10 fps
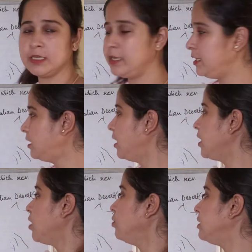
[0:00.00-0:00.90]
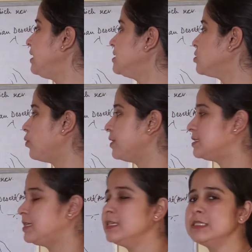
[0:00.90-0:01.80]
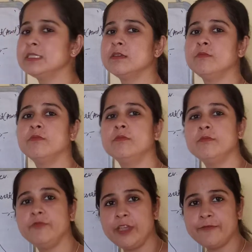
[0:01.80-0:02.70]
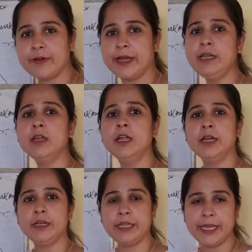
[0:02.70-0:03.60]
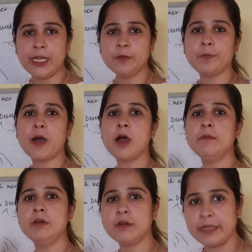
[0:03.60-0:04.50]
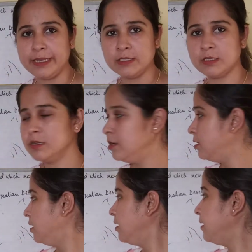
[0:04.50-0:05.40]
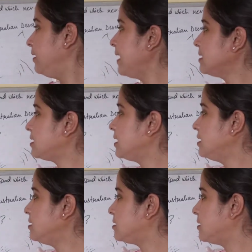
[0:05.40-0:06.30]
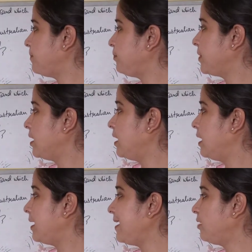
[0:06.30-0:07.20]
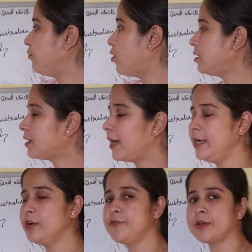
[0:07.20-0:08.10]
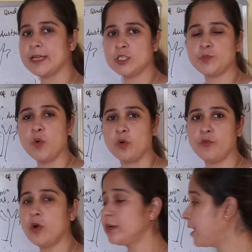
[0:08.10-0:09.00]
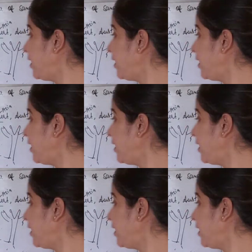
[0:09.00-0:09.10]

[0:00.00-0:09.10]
Near around these oases we find date palm trees. Next is like what kind of transport, what kind